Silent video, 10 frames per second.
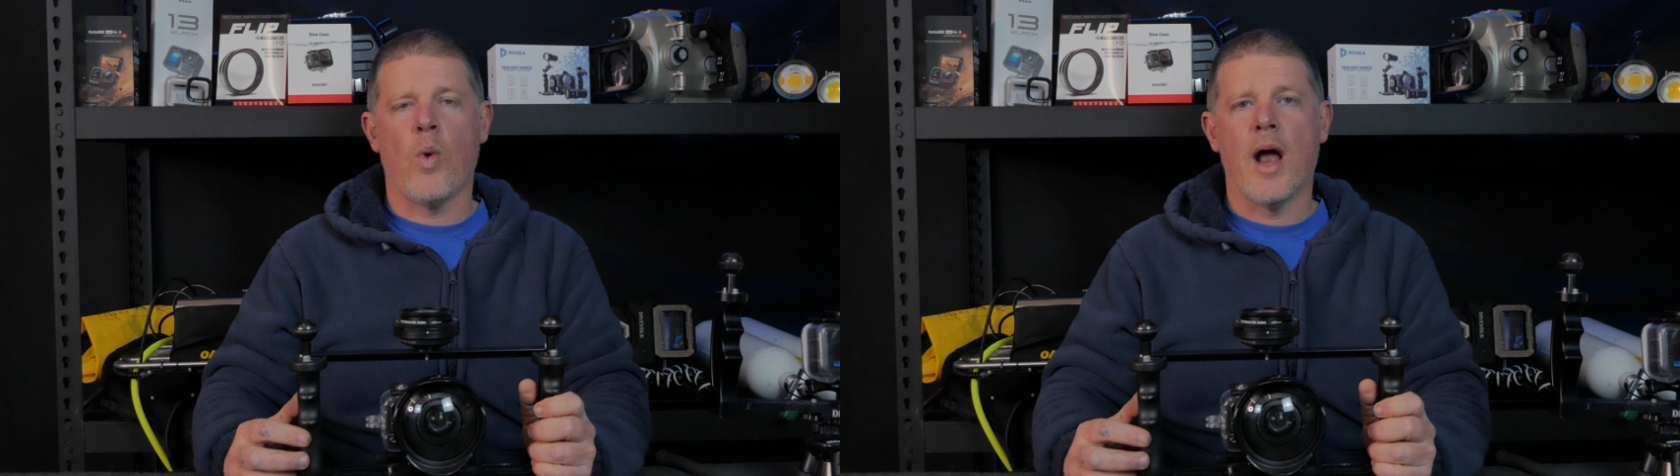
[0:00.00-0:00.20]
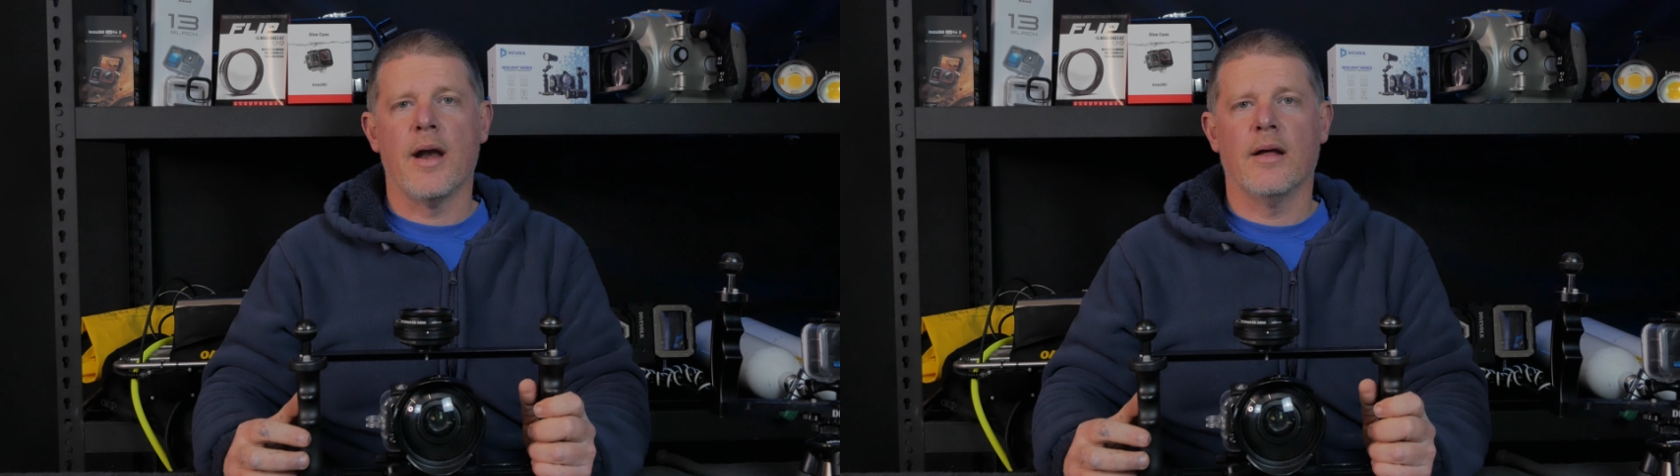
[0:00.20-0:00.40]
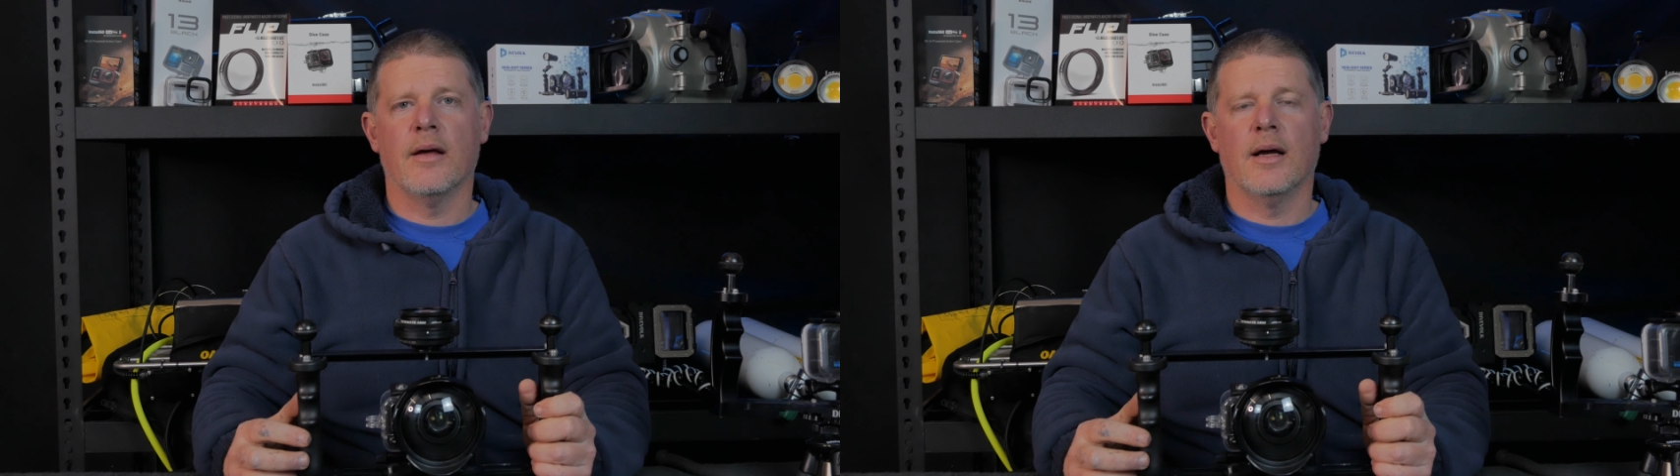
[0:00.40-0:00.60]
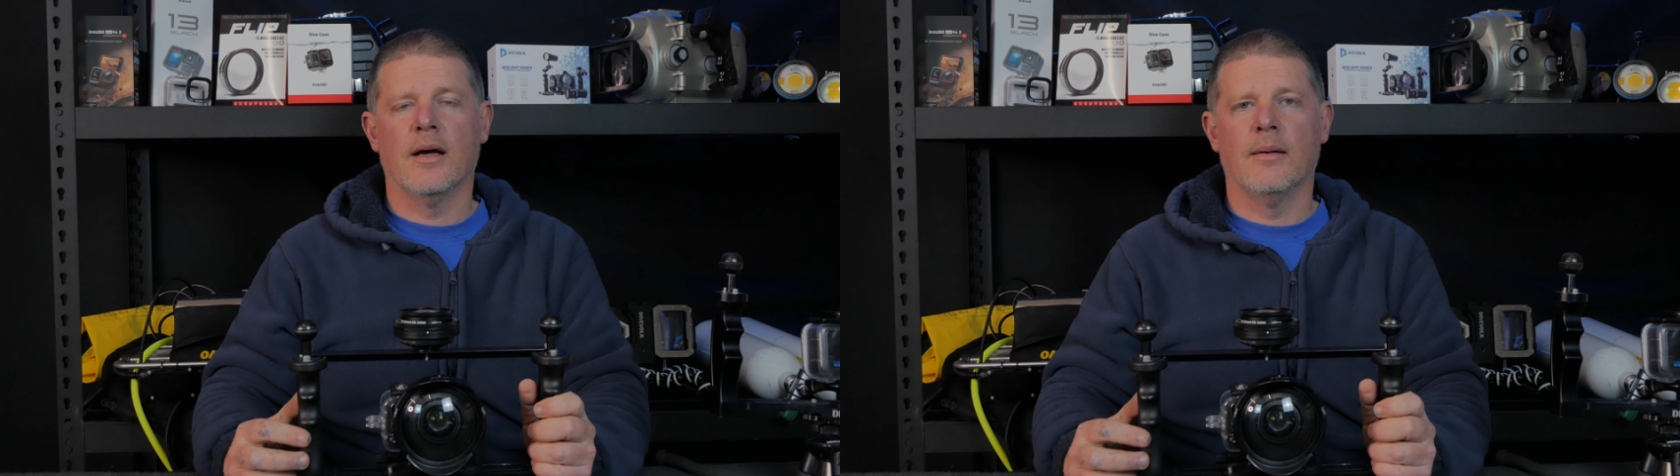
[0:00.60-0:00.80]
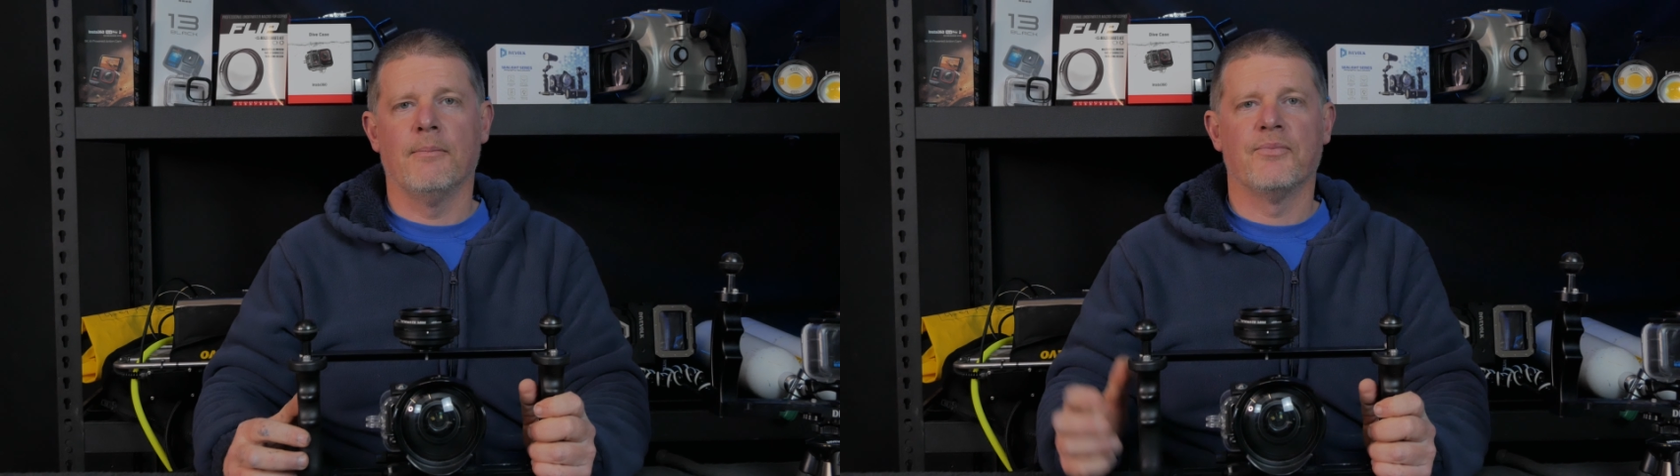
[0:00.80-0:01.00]
one
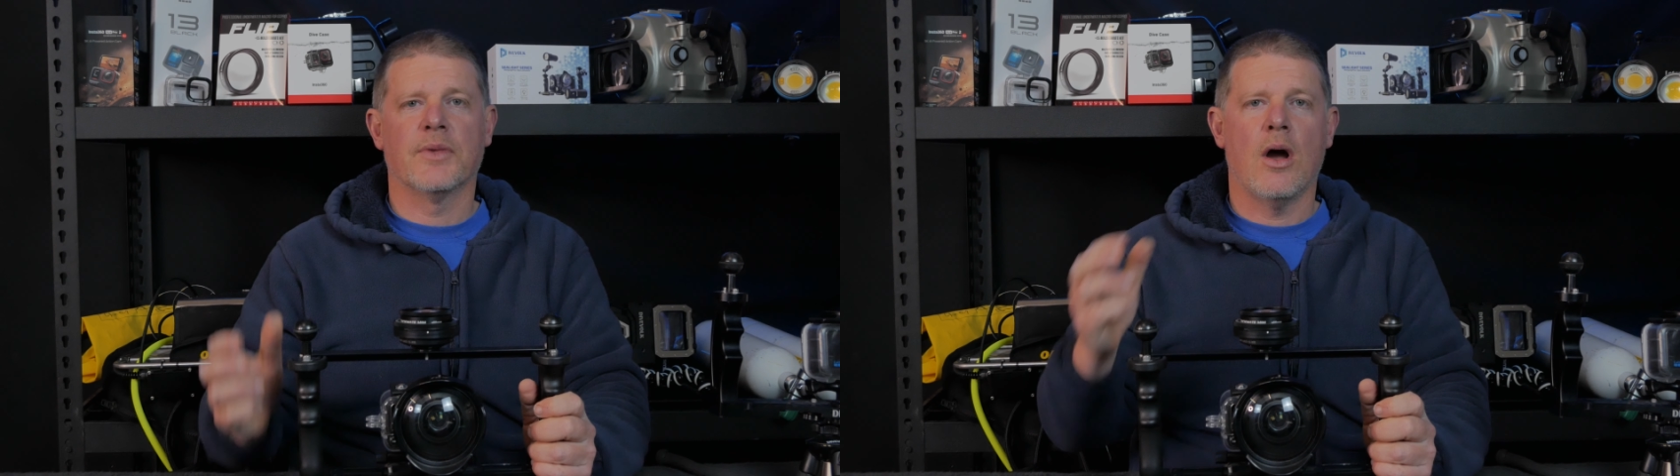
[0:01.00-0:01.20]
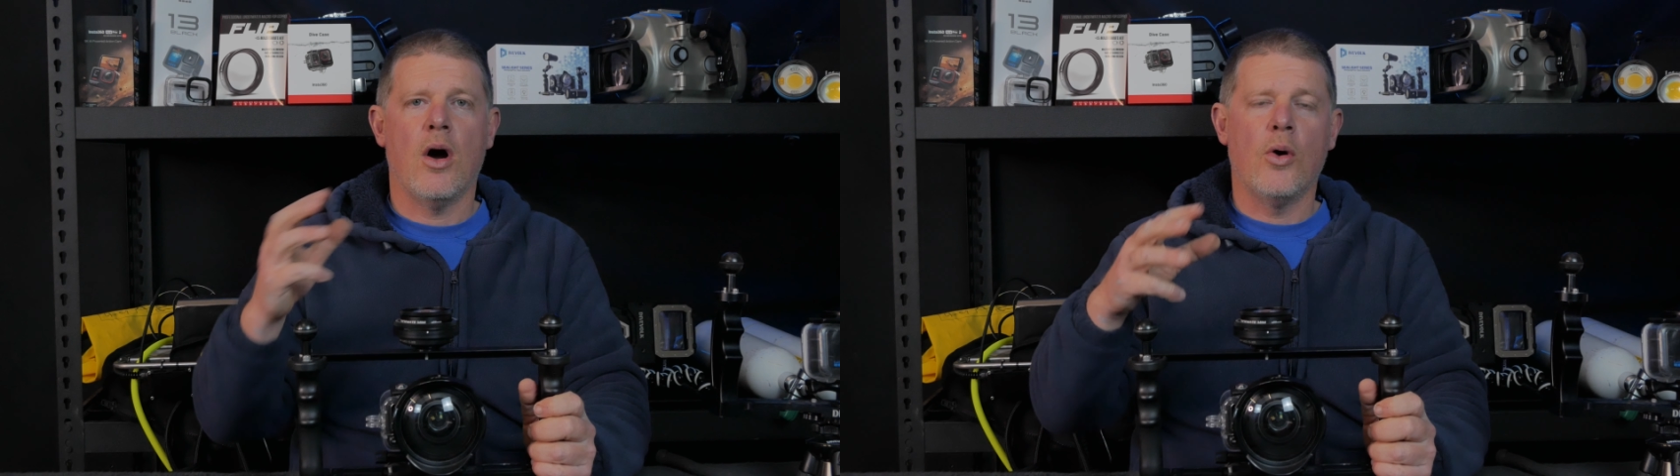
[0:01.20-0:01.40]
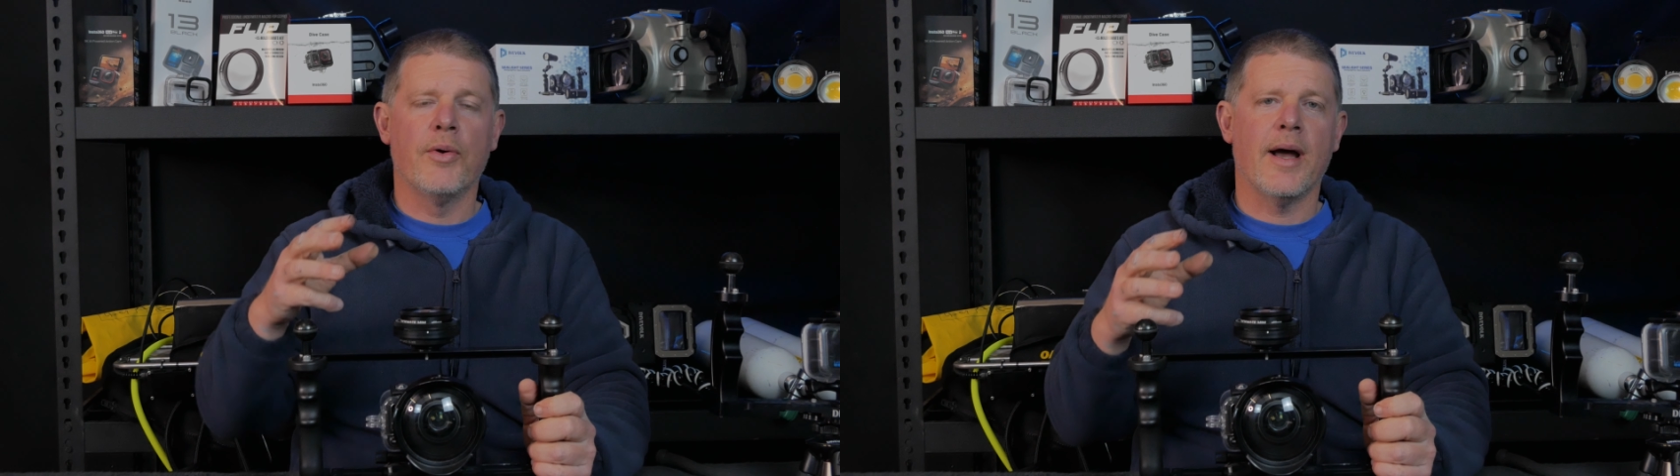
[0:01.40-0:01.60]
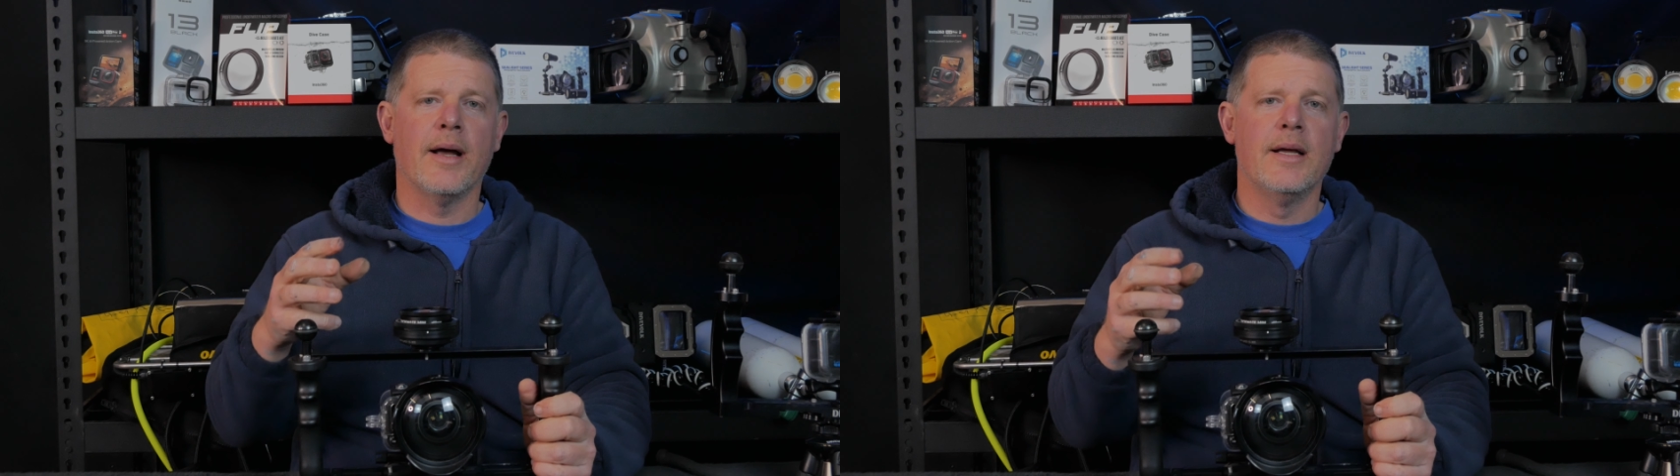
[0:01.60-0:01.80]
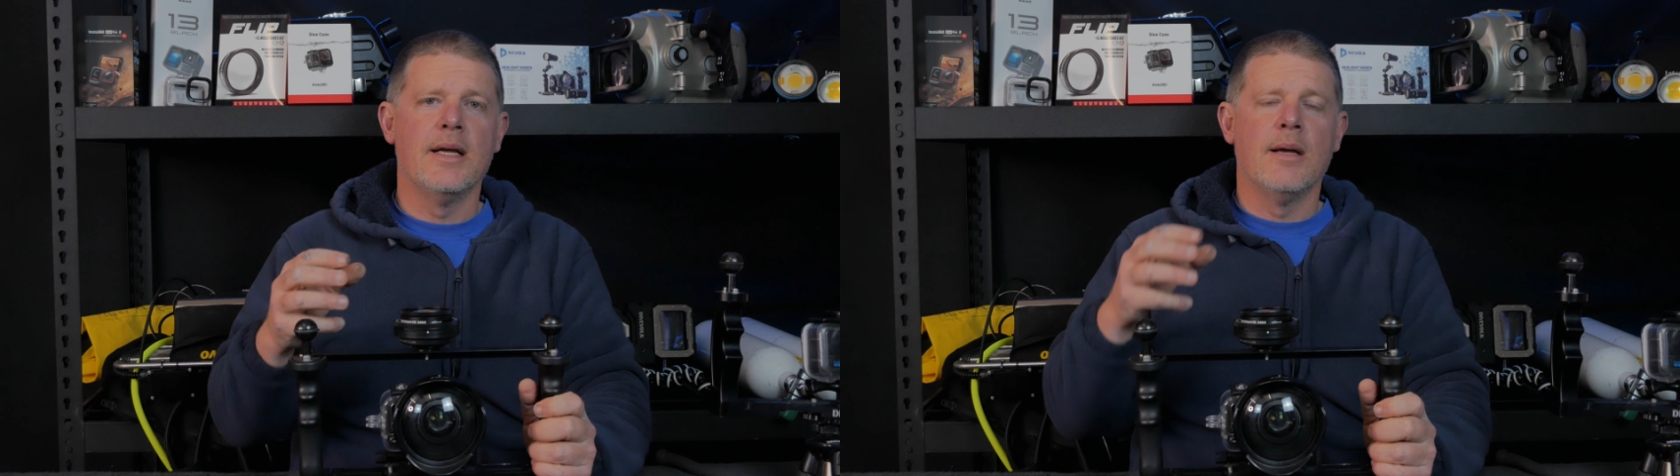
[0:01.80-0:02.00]
holder.